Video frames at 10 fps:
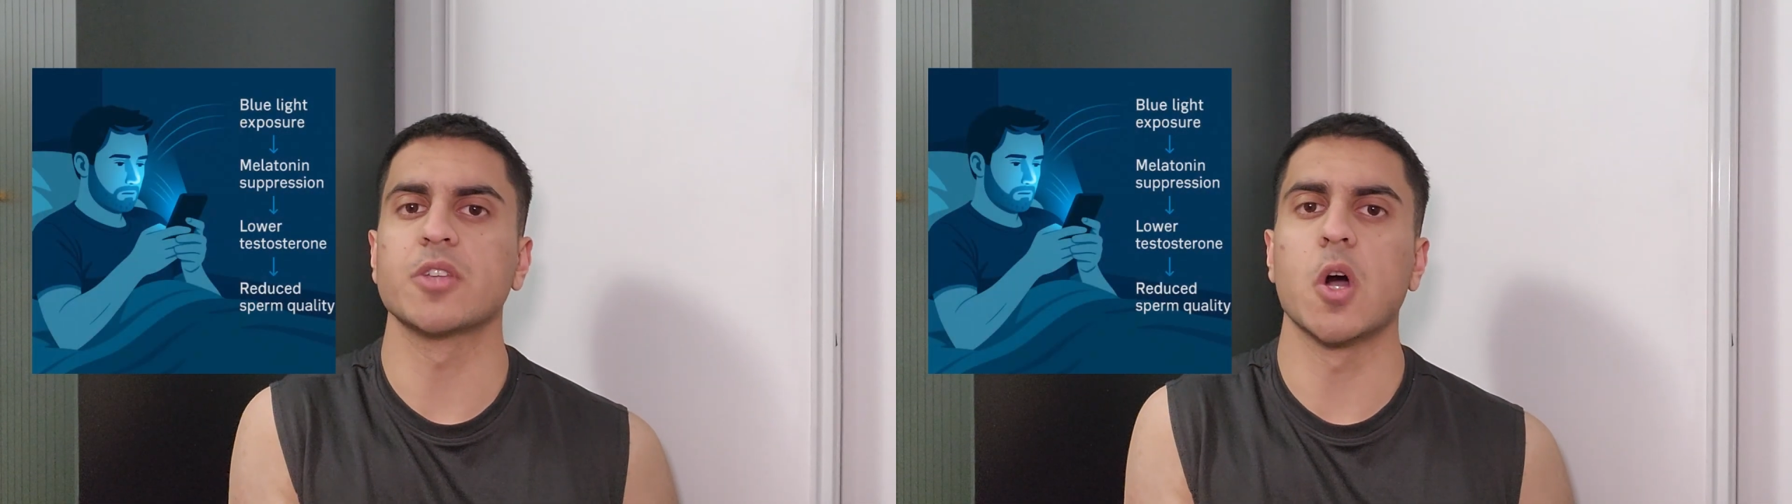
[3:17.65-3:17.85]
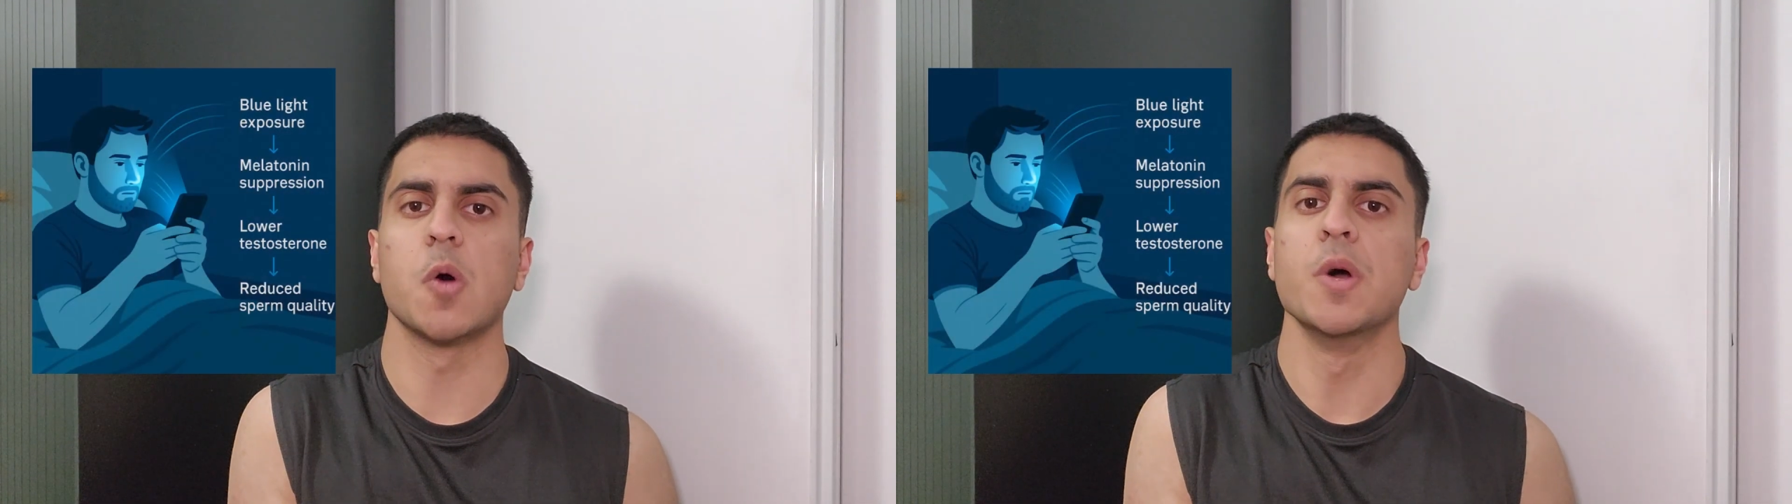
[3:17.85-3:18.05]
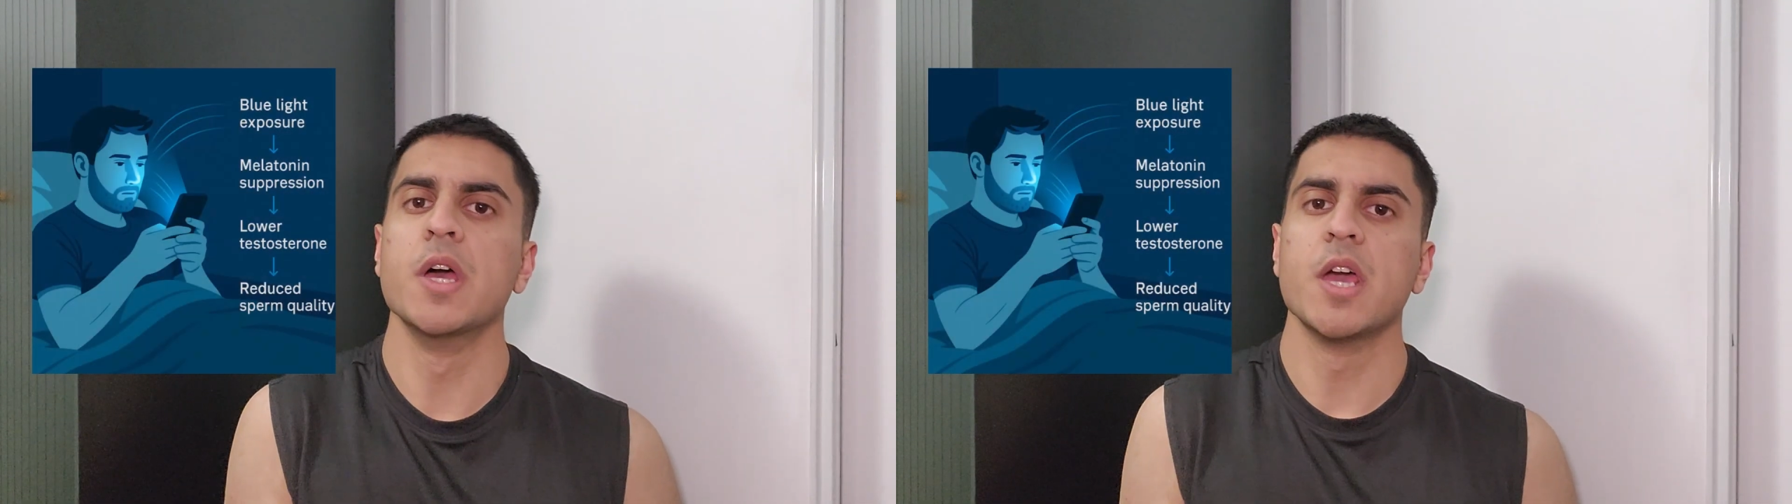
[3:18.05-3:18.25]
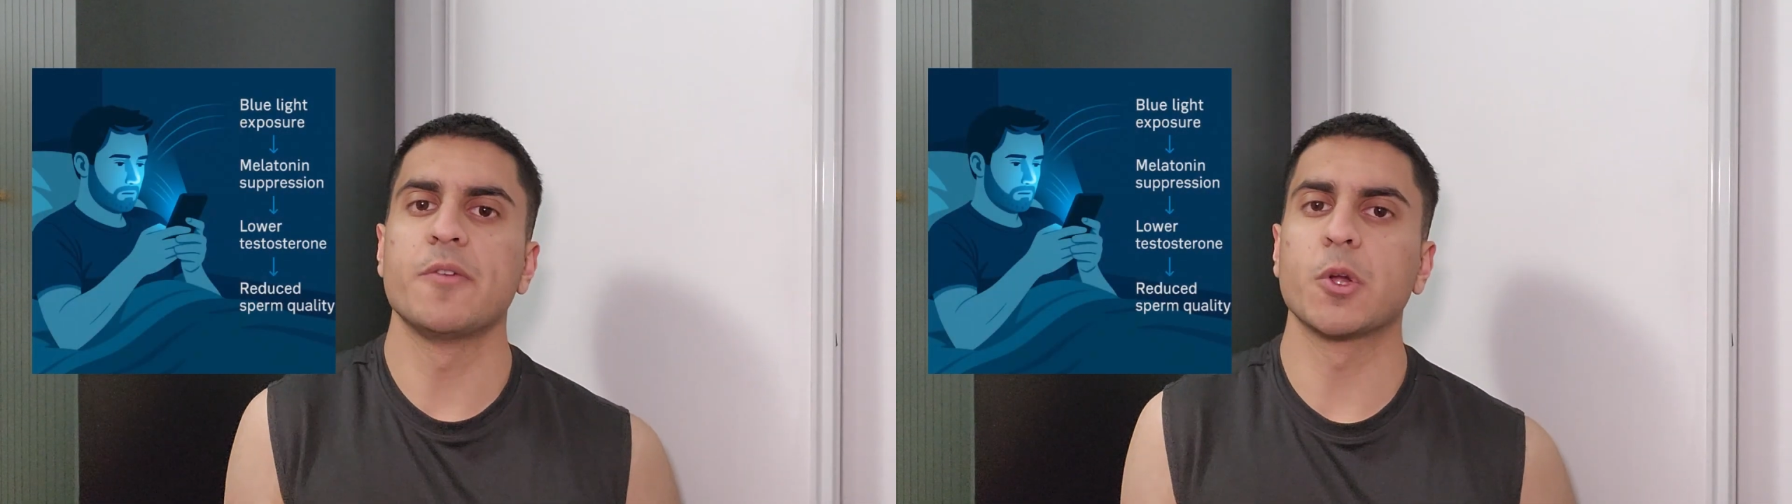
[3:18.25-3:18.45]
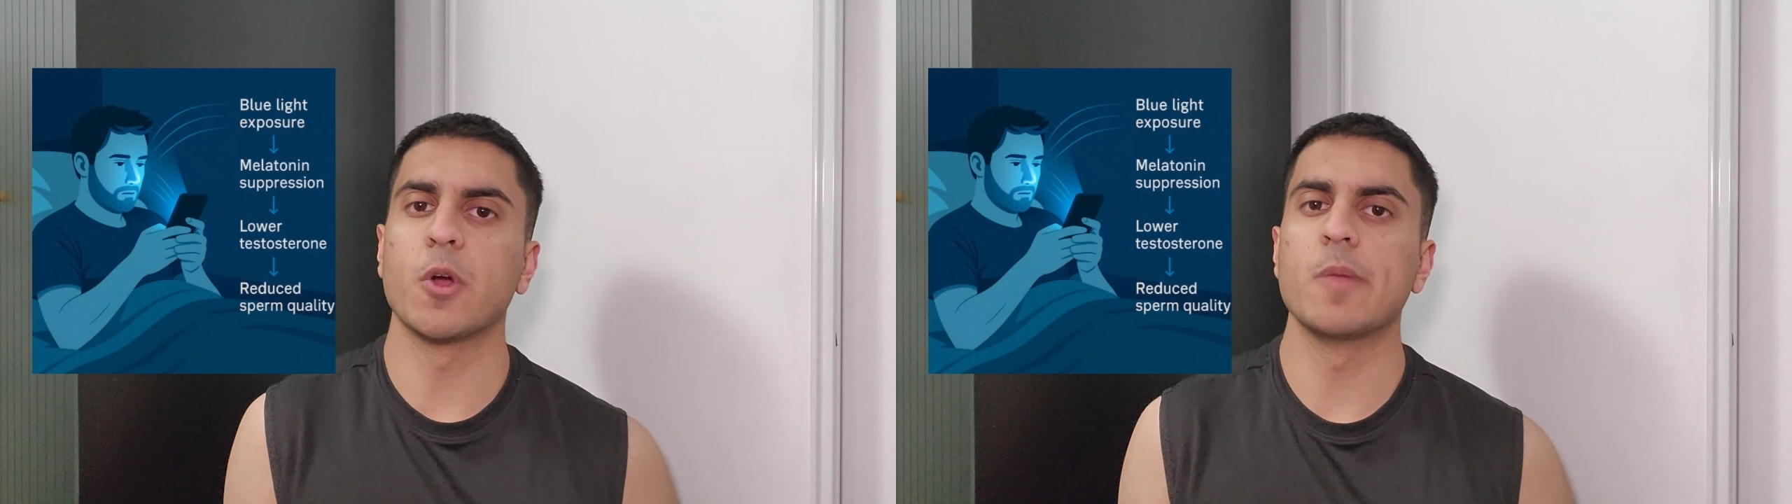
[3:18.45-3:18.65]
So if
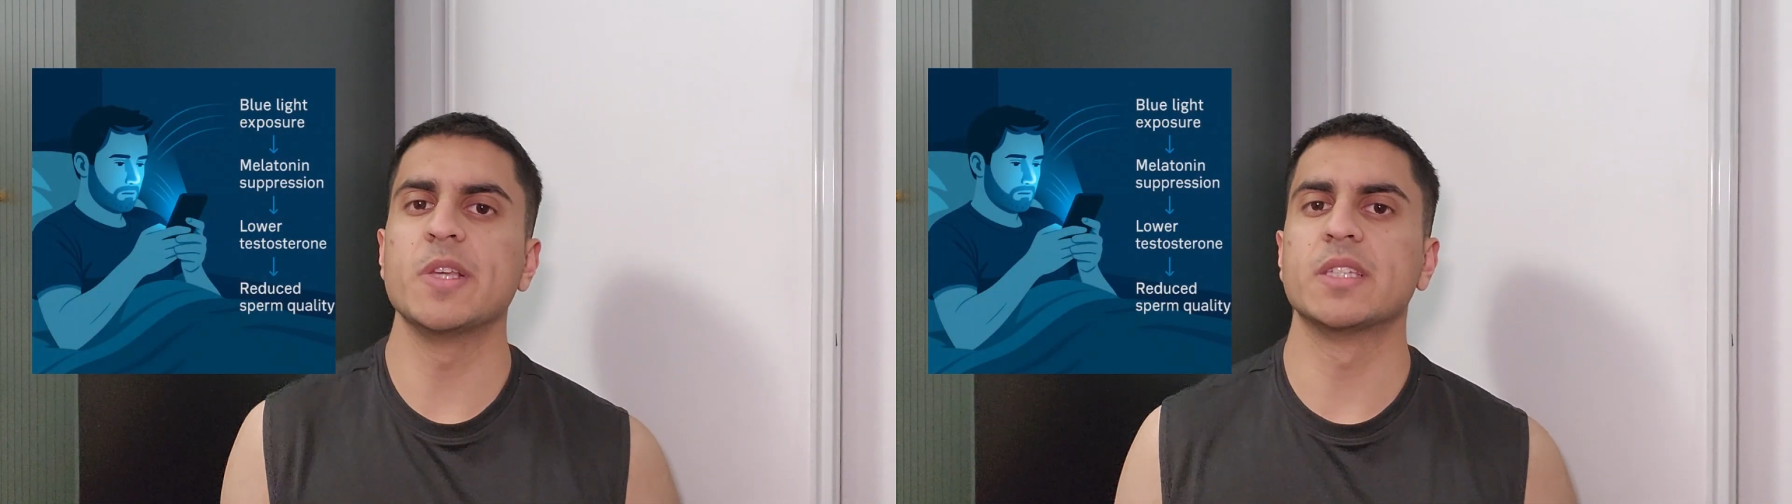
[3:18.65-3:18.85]
you're going to be